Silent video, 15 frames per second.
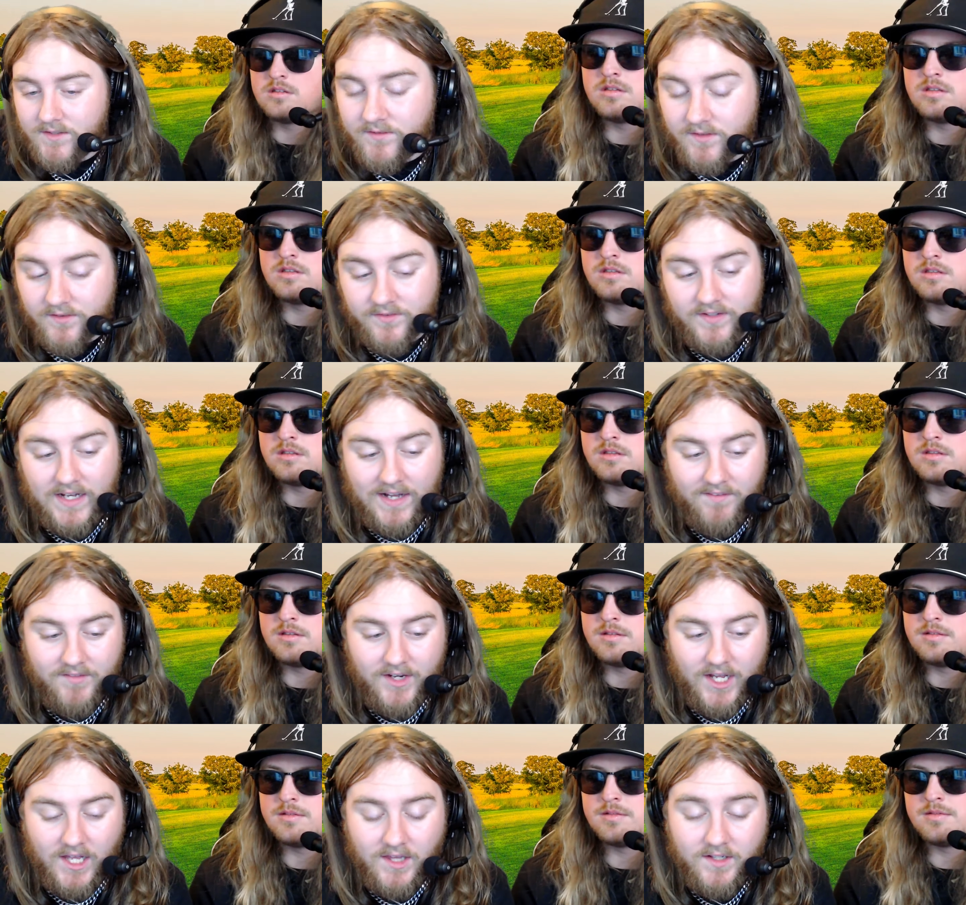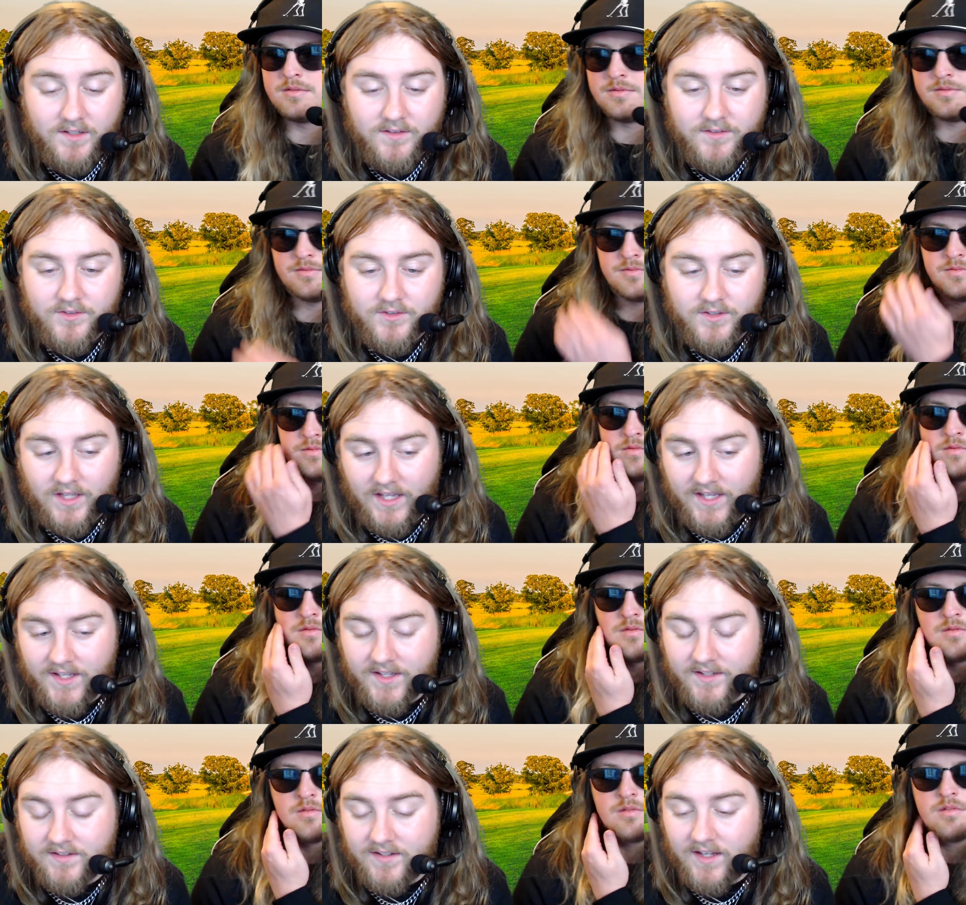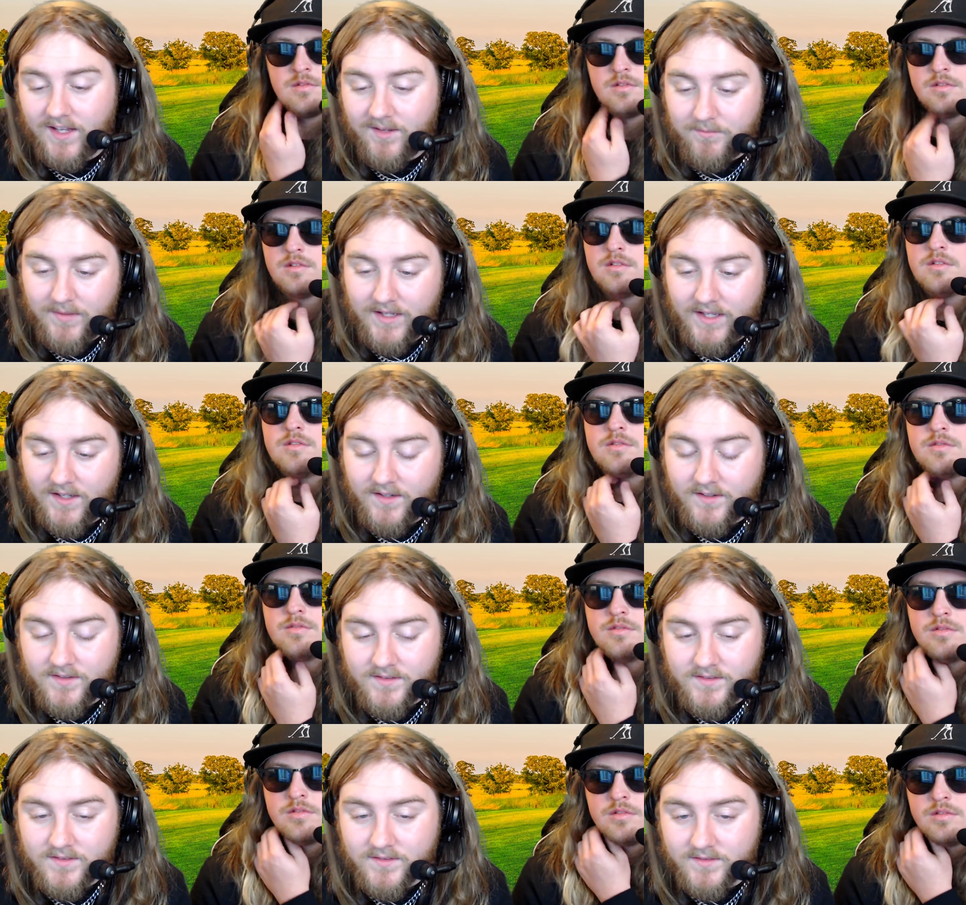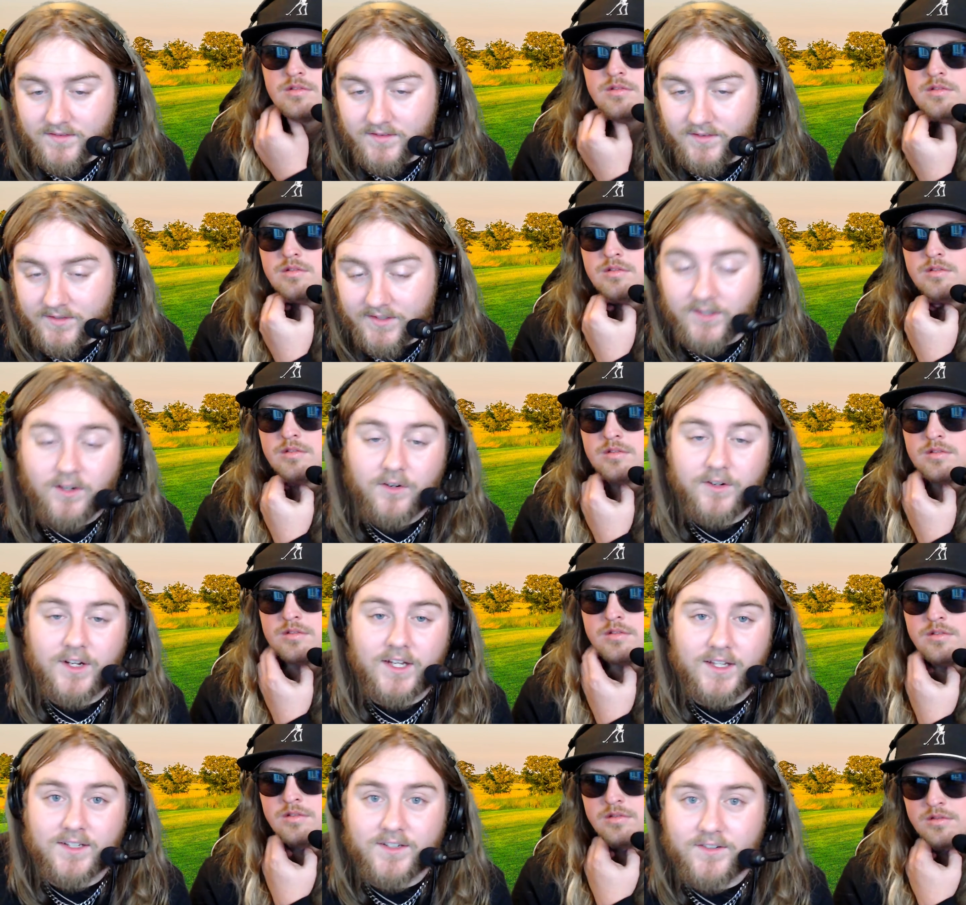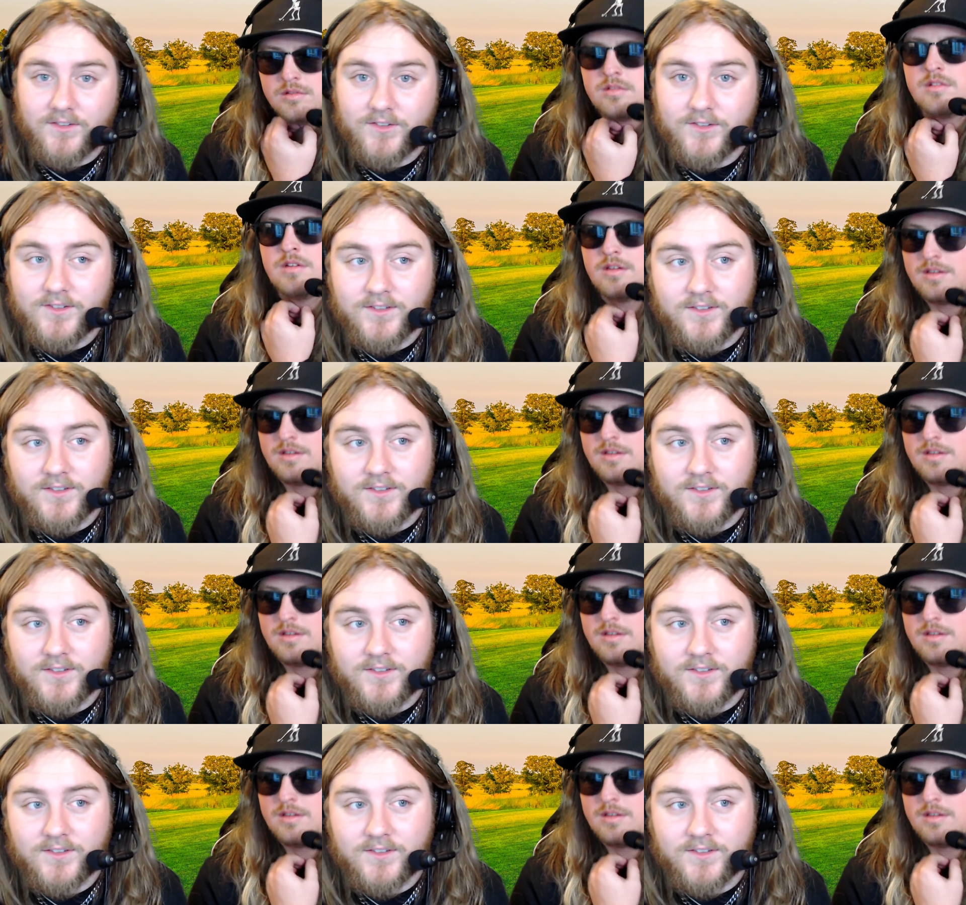Speaker 1: for five dollars and I made zero dollars.